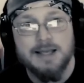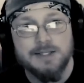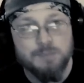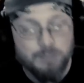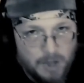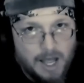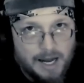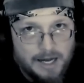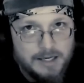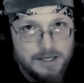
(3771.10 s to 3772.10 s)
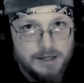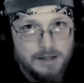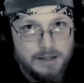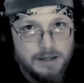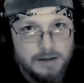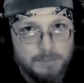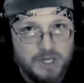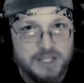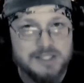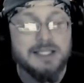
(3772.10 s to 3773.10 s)
is blind
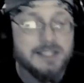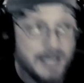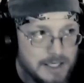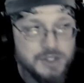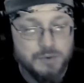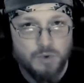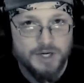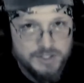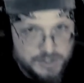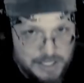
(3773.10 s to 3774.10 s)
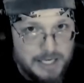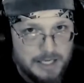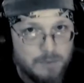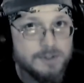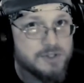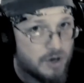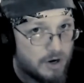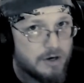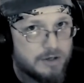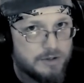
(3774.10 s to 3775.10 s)
because he doesn't want to see. He wants to
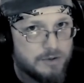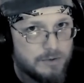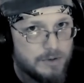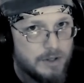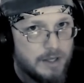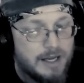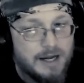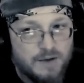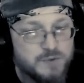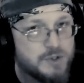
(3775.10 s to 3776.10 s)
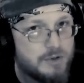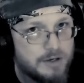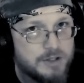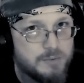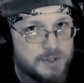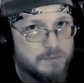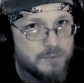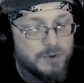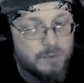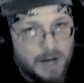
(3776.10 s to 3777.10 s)
argue. And after you argue with him
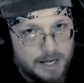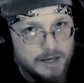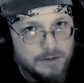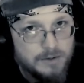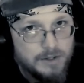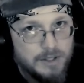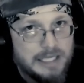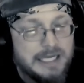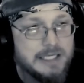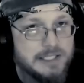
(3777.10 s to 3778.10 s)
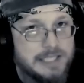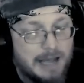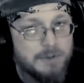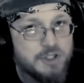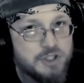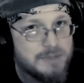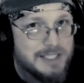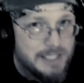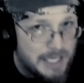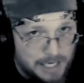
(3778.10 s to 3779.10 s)
for a while, he can establish you
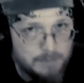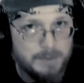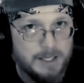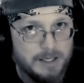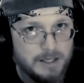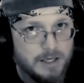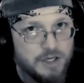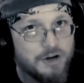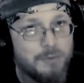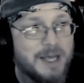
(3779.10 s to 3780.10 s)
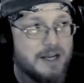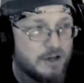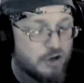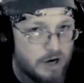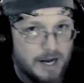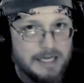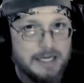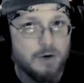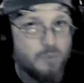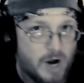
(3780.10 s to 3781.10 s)
as an enemy, go make a
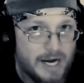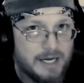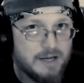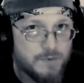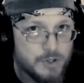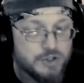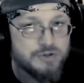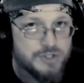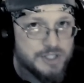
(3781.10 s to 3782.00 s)
crying, whining, virtue